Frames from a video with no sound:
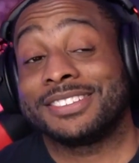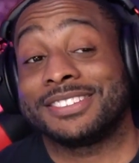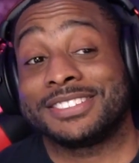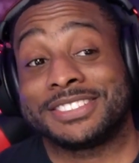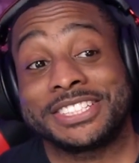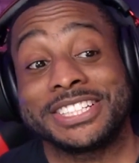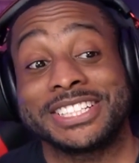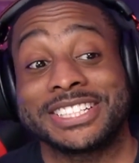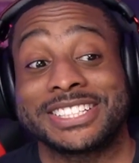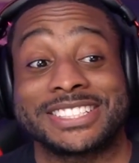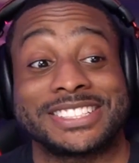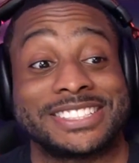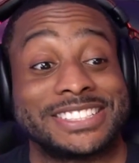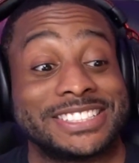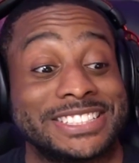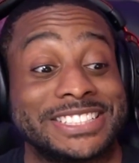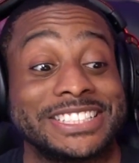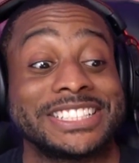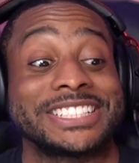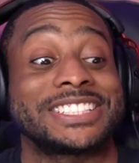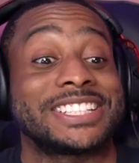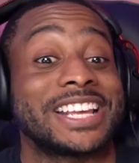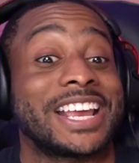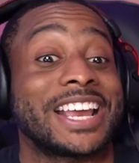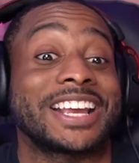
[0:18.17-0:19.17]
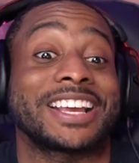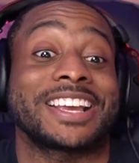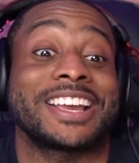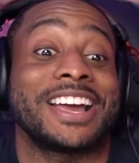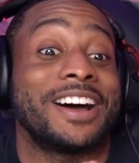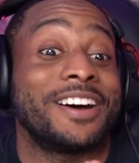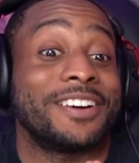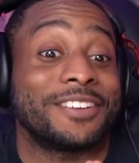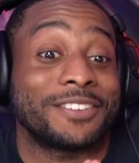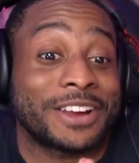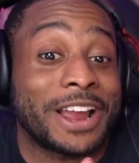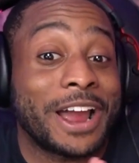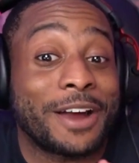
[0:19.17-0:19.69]
just just that
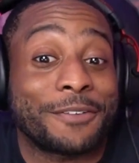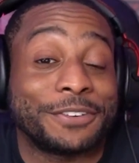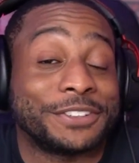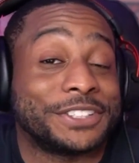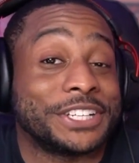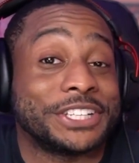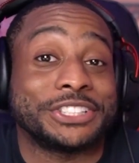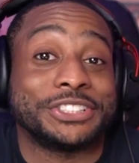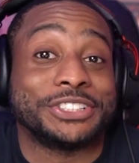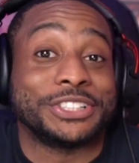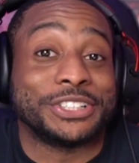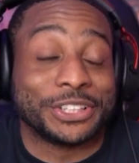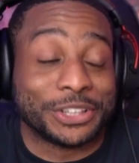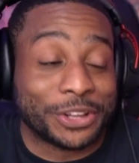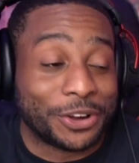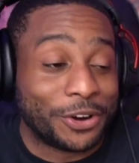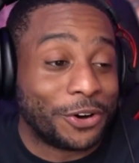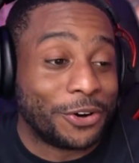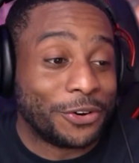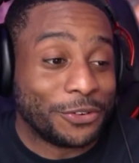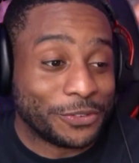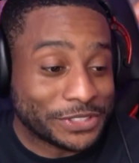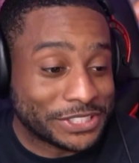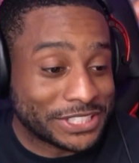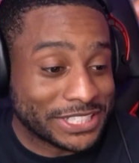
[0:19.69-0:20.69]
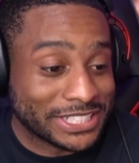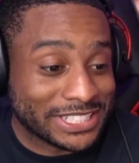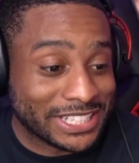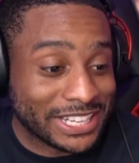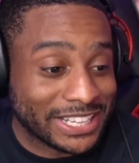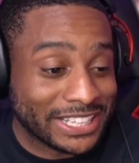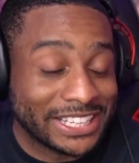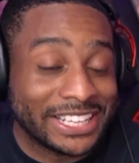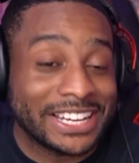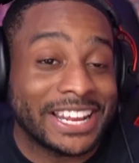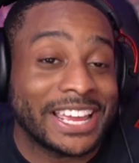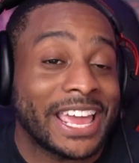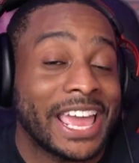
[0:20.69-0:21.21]
confrontation alone was just
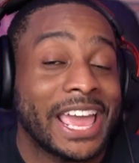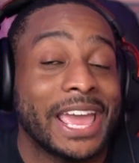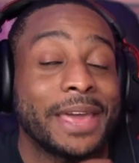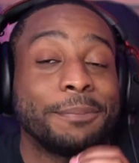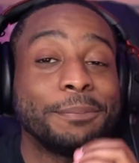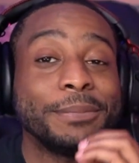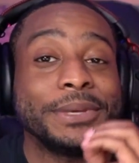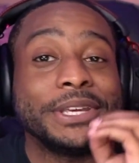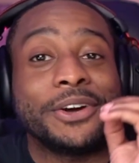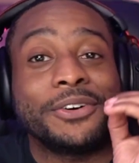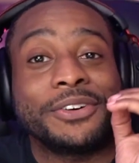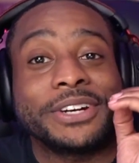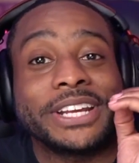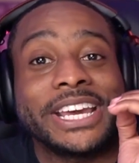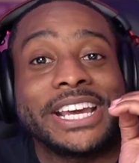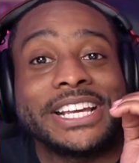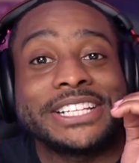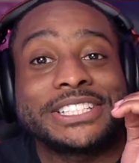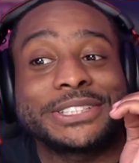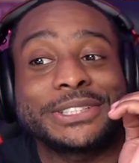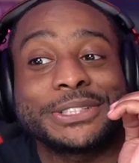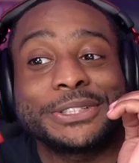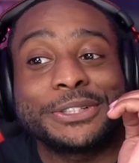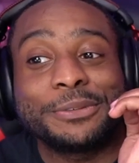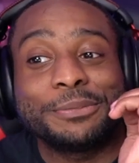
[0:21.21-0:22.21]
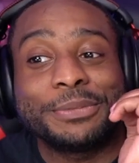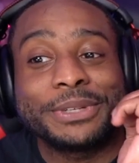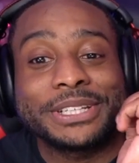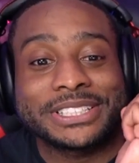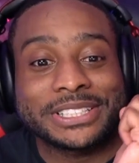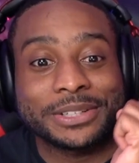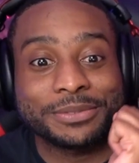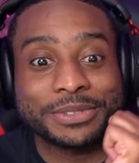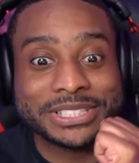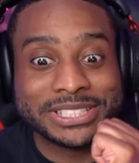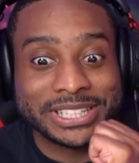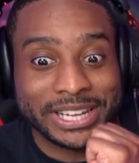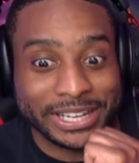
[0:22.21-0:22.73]
like it had me on edge a little bit
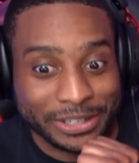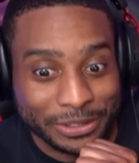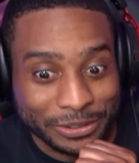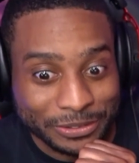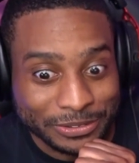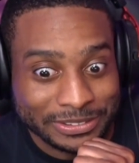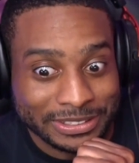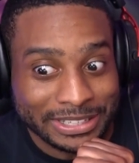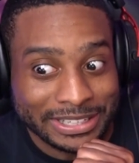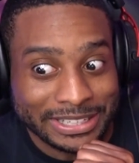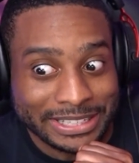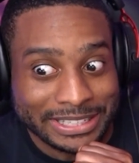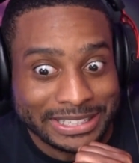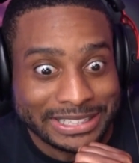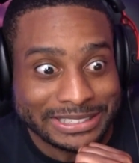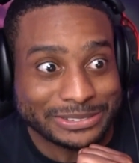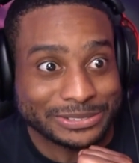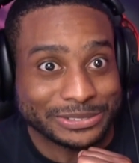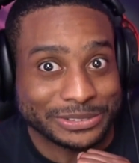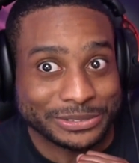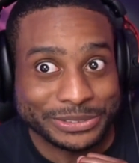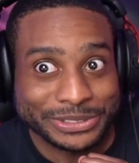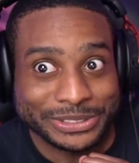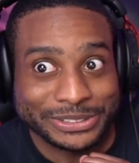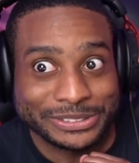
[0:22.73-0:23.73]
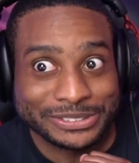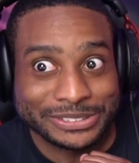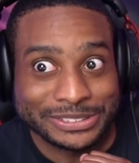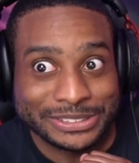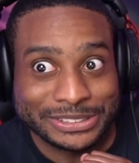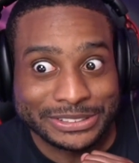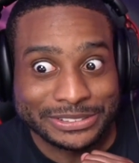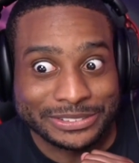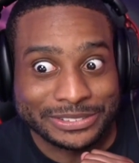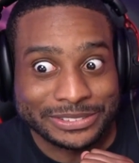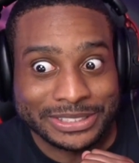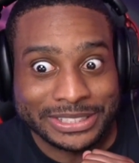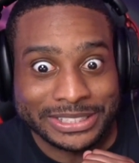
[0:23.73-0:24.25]
because I'm just like, oh gosh, what are we gonna
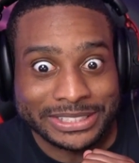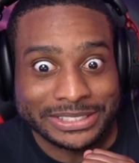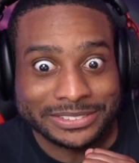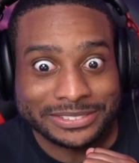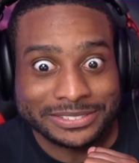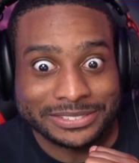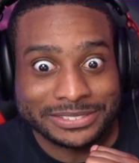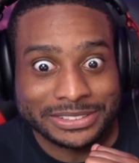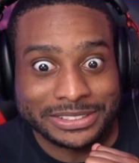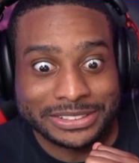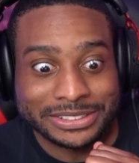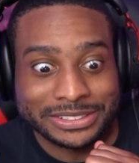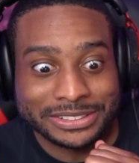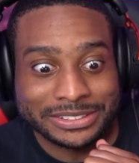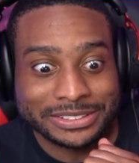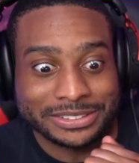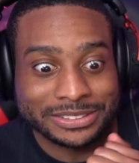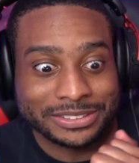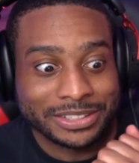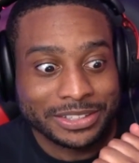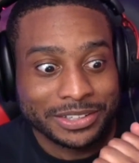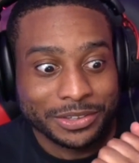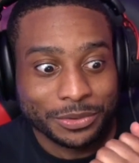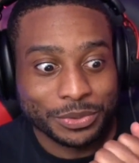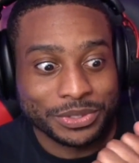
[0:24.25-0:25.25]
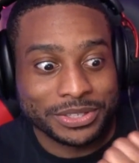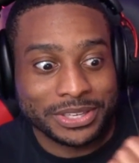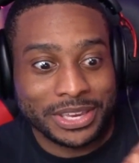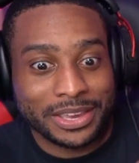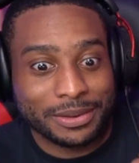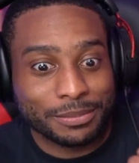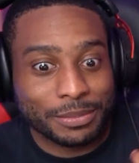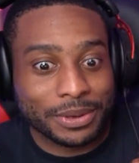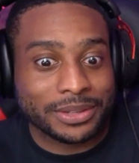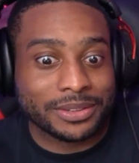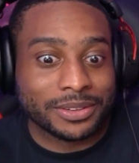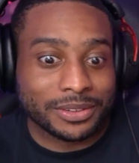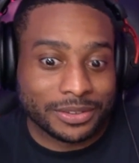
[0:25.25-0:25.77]
do? Like, we
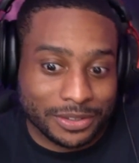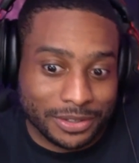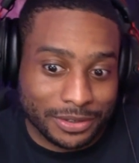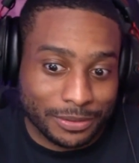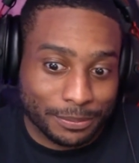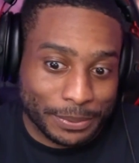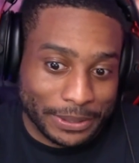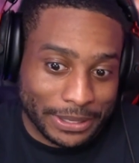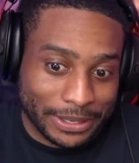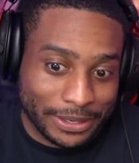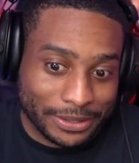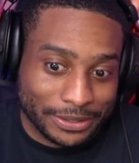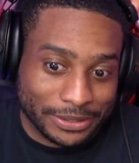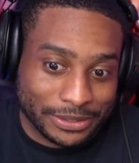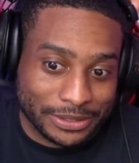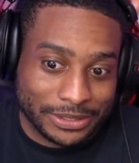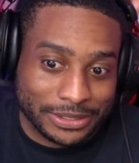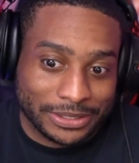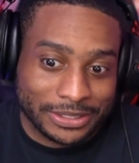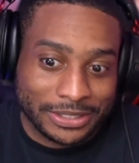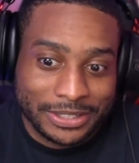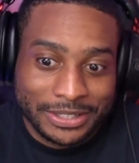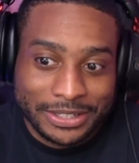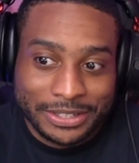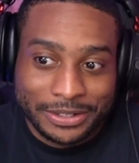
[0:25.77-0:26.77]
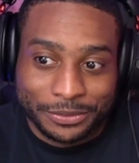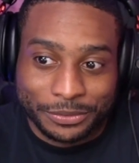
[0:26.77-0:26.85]
can't make the gunpowder.